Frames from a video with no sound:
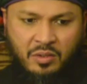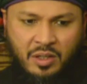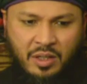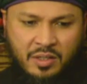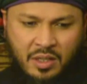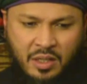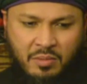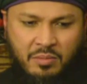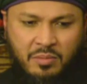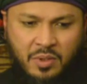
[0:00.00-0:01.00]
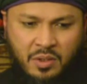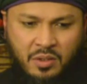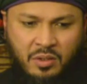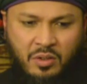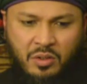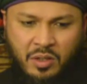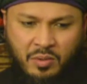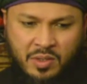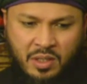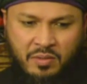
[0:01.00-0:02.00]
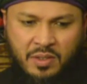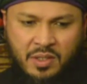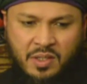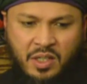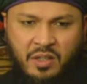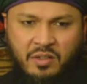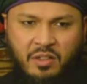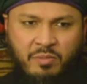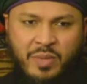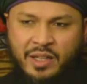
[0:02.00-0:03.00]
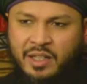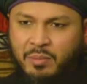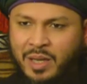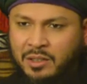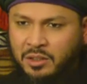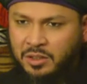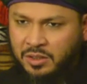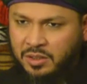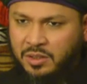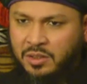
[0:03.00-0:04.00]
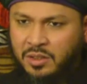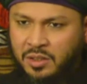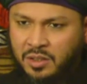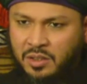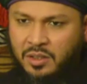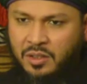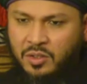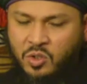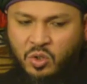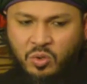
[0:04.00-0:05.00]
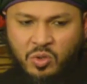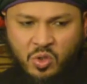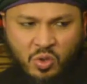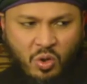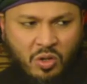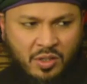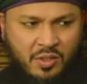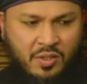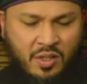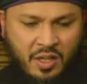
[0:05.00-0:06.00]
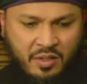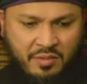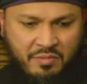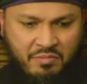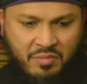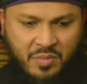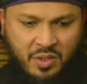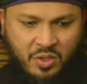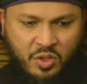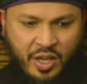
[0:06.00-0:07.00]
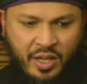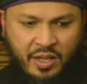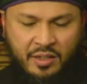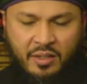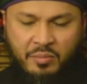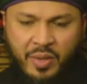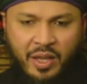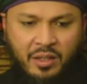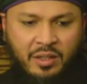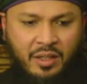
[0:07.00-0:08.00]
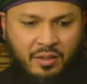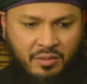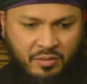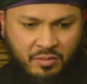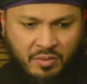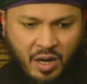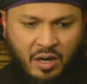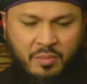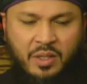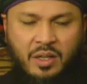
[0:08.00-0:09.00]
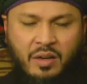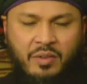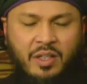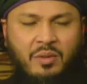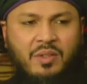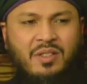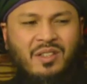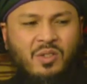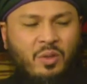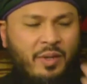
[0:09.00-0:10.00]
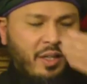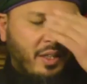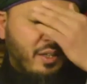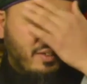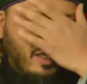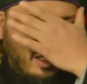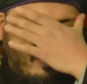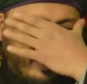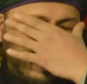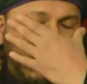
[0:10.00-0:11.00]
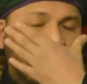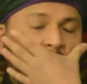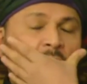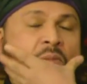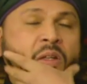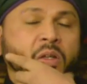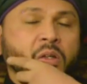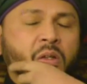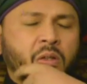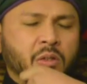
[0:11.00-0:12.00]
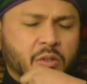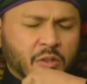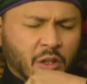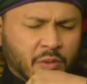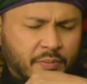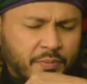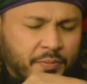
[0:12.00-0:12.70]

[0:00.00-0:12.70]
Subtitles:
alayhi salam, no, he was given the secret of bending metal. So swords and chain and mail and armor and everything was there. So many things. Anyway, so